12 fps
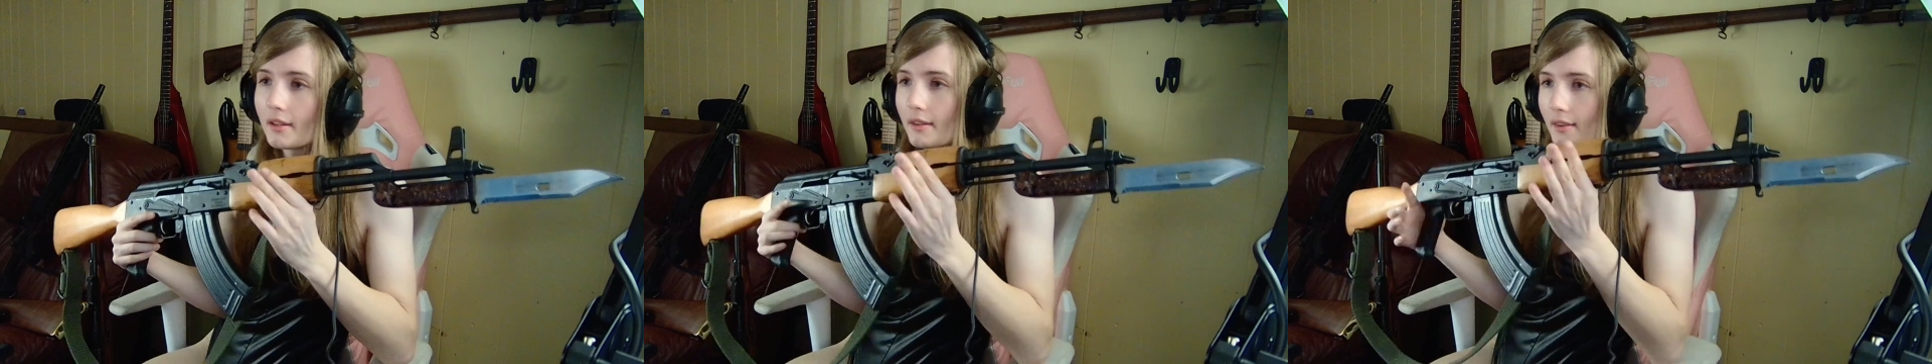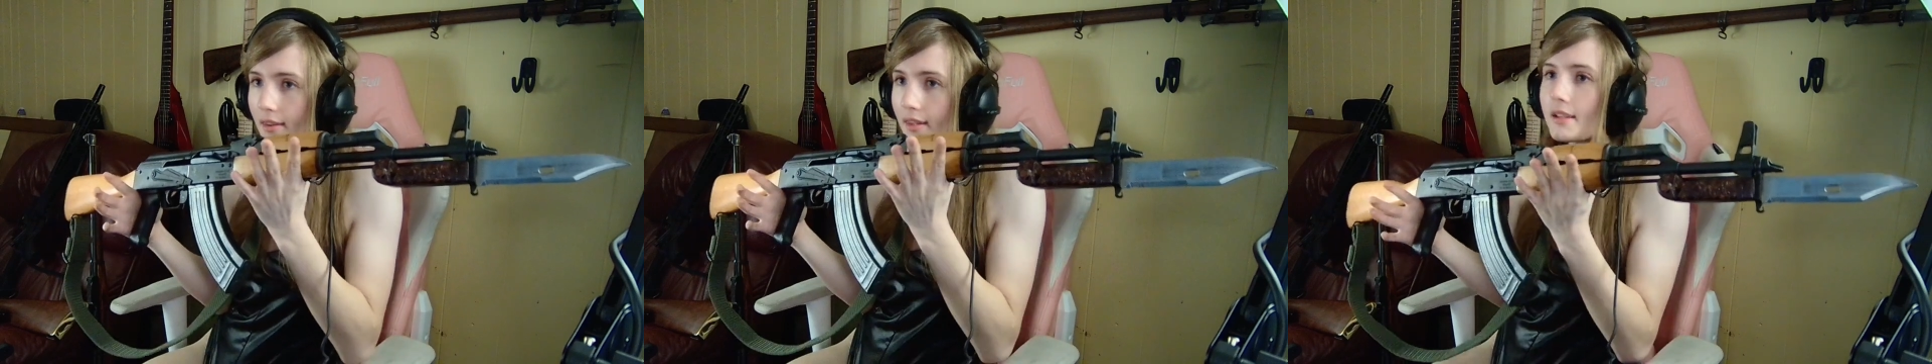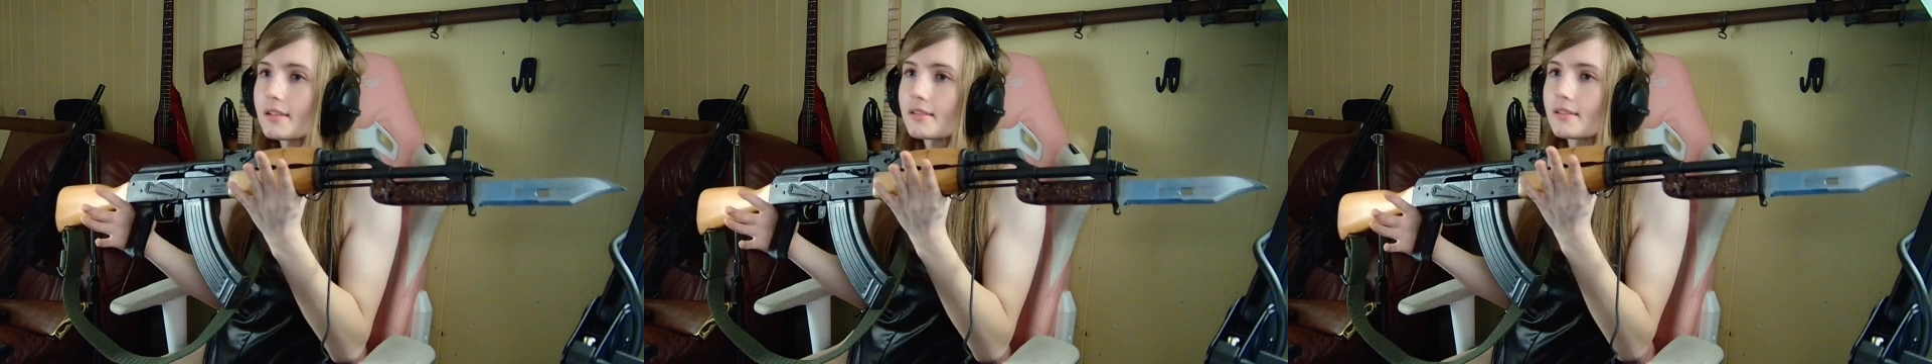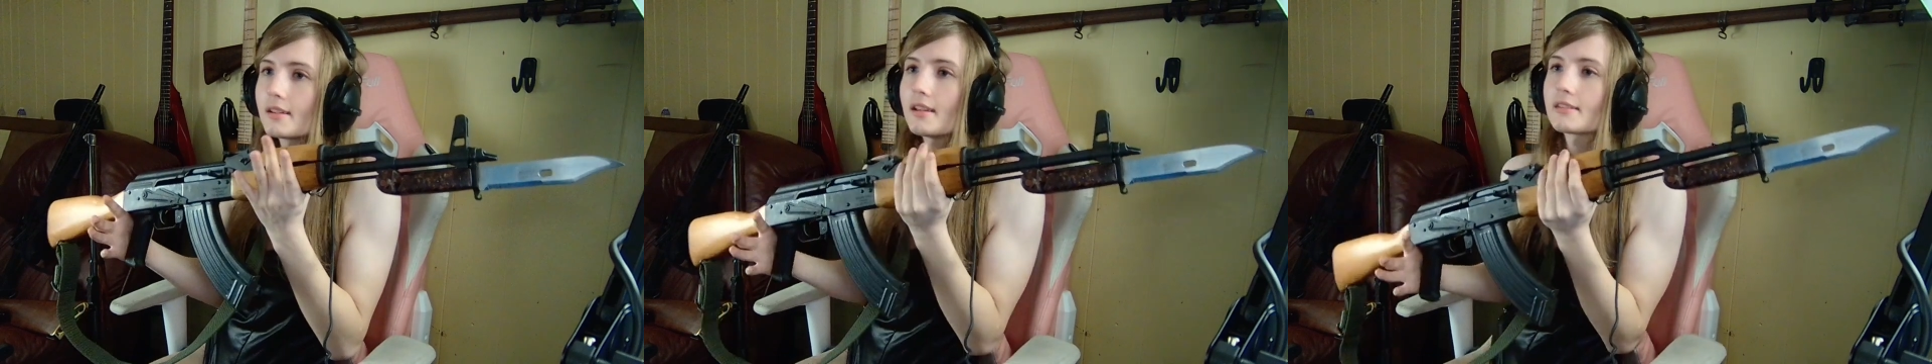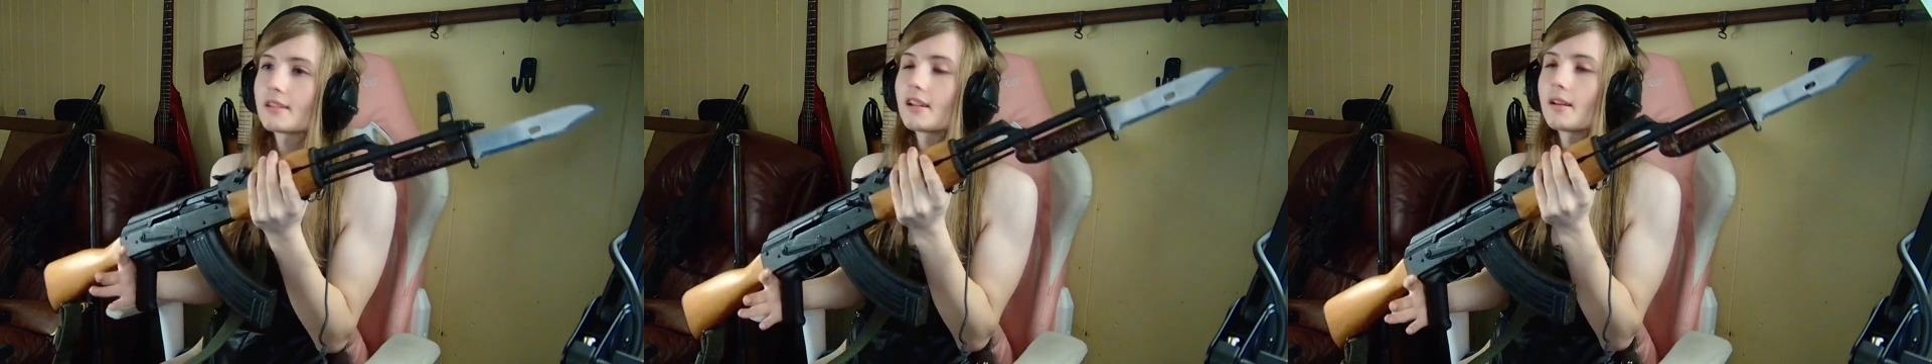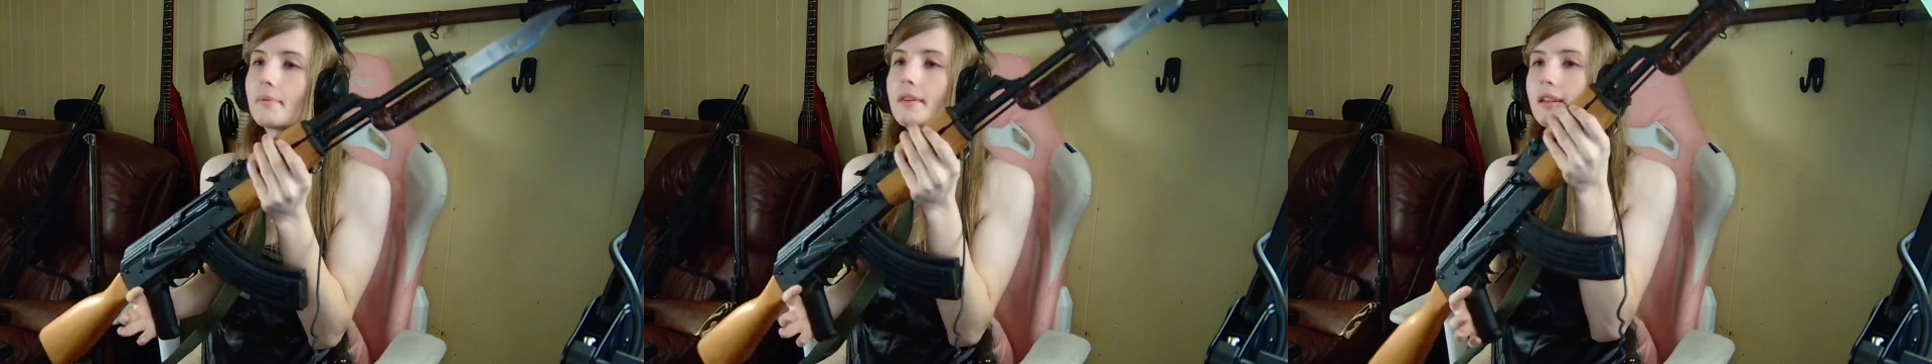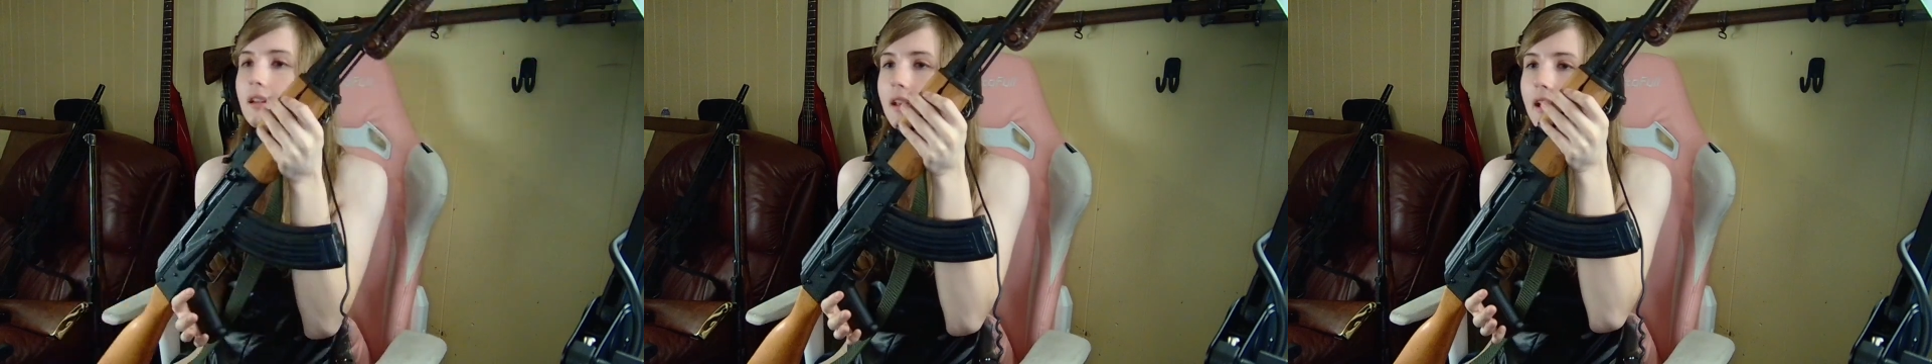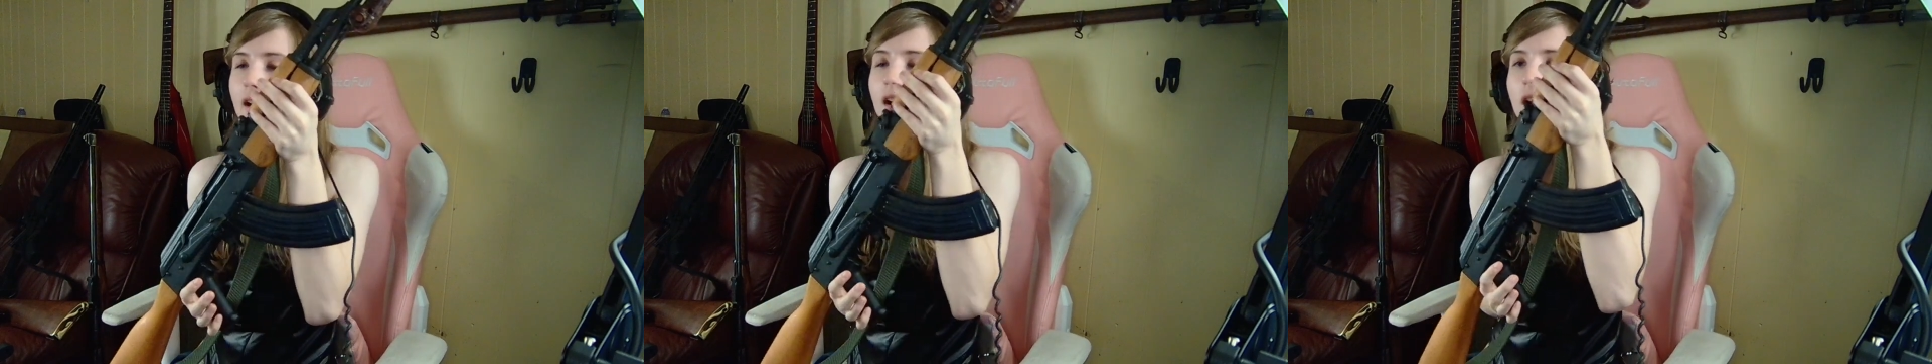this setup than
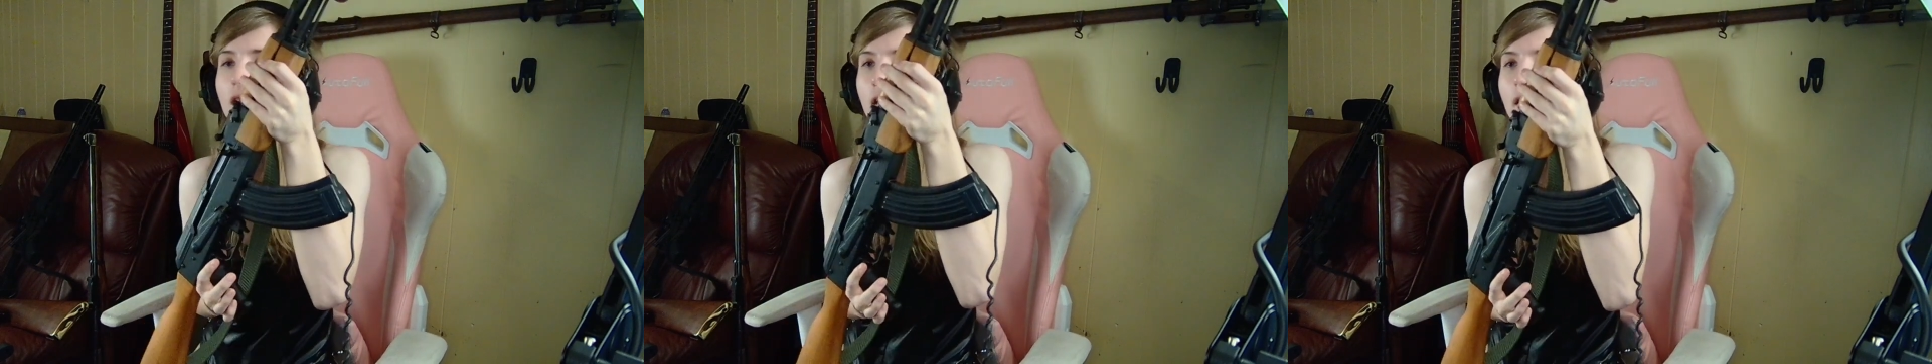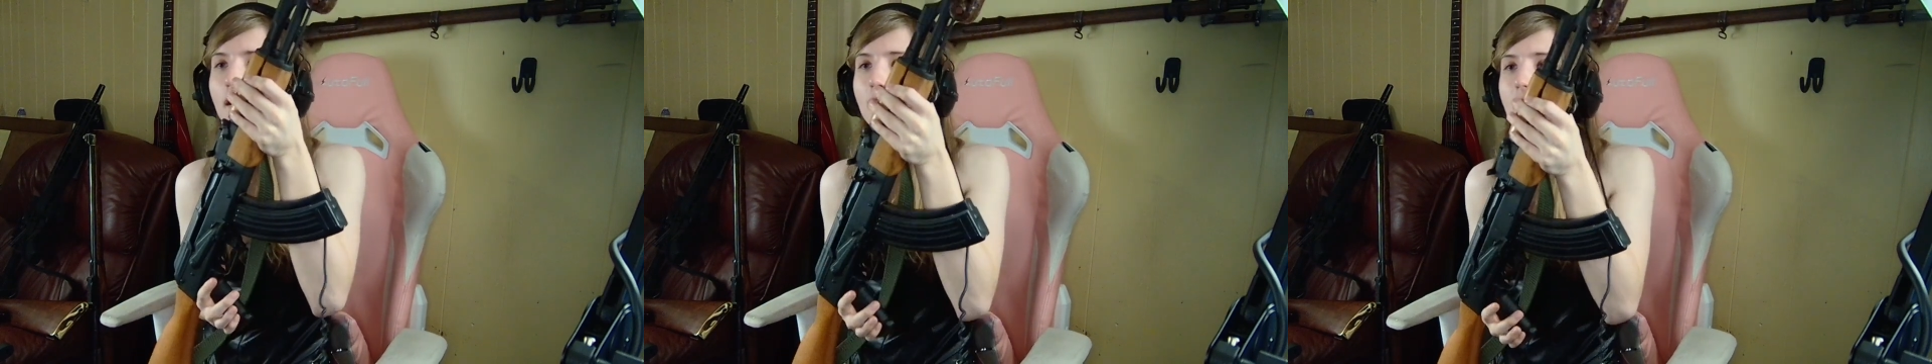an AR